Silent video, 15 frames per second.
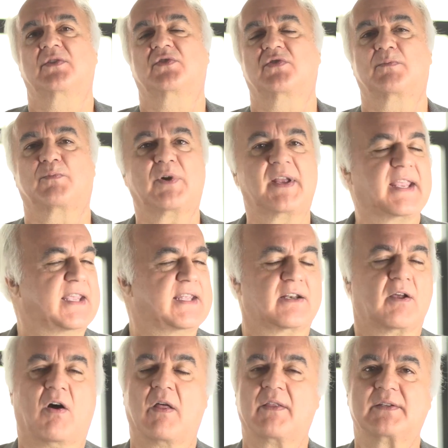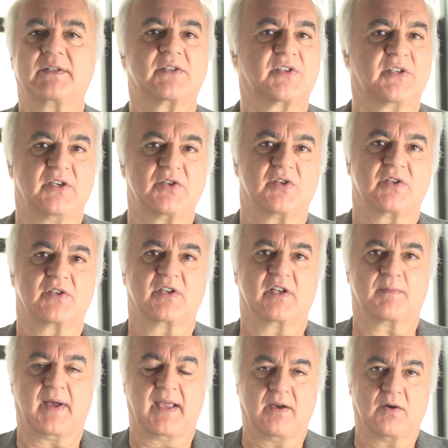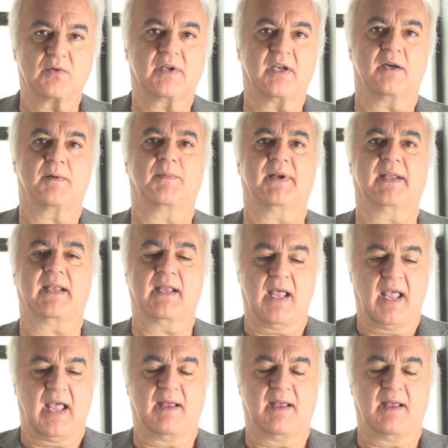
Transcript: to bring in all the decisions in my own company